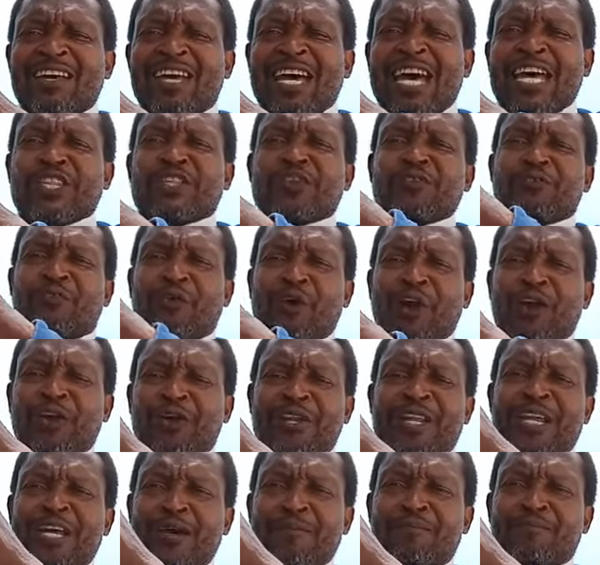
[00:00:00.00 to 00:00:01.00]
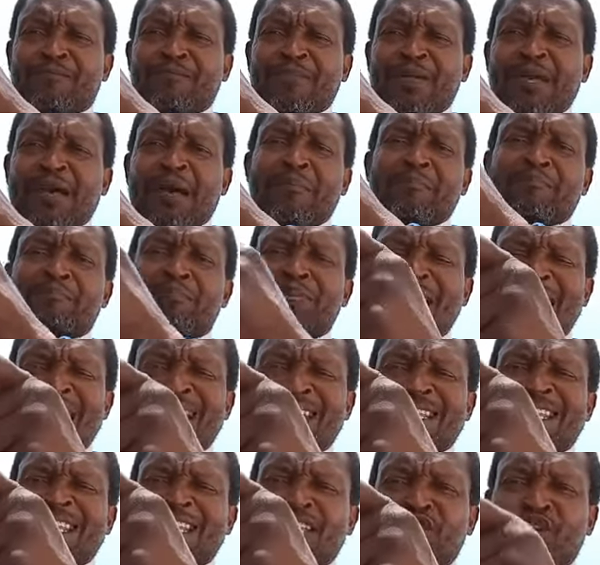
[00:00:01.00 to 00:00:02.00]
into following him
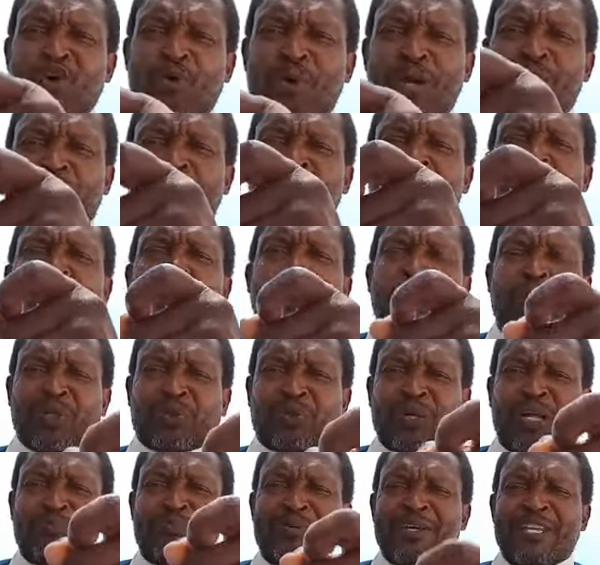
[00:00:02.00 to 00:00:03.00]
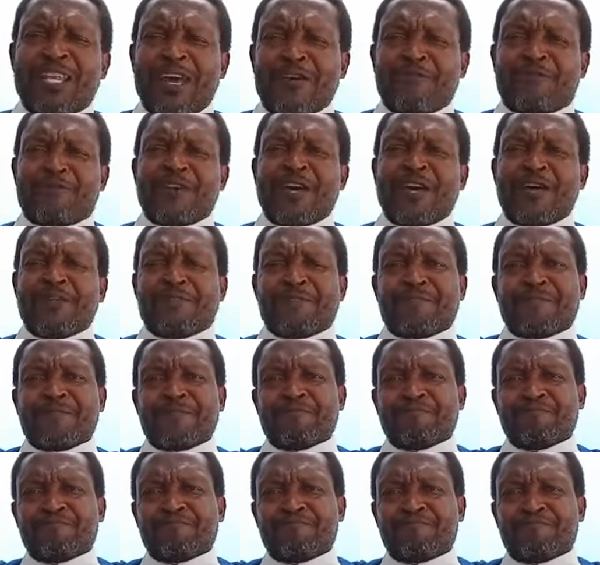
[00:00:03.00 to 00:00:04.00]
blindly, knowing what will be their faith.
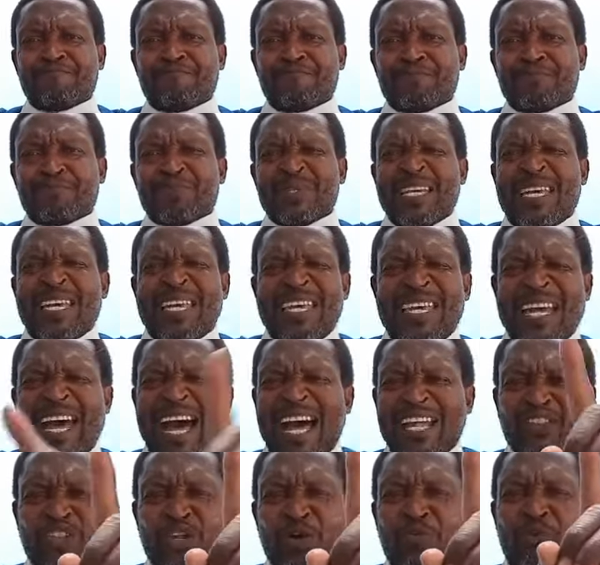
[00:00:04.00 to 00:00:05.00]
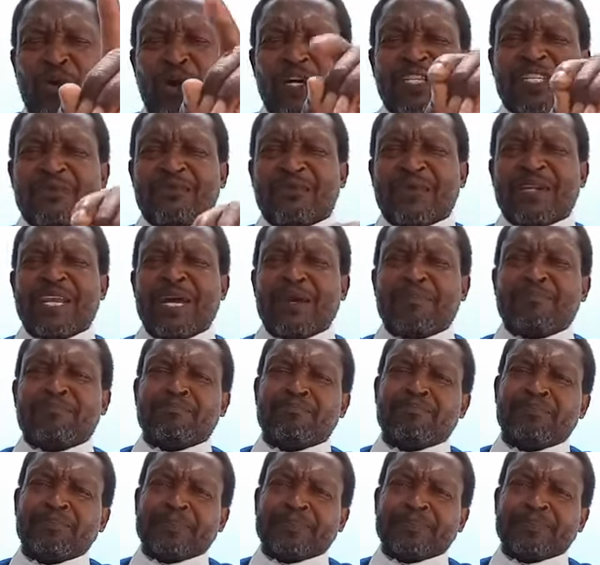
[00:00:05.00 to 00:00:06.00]
He had no mercy for them.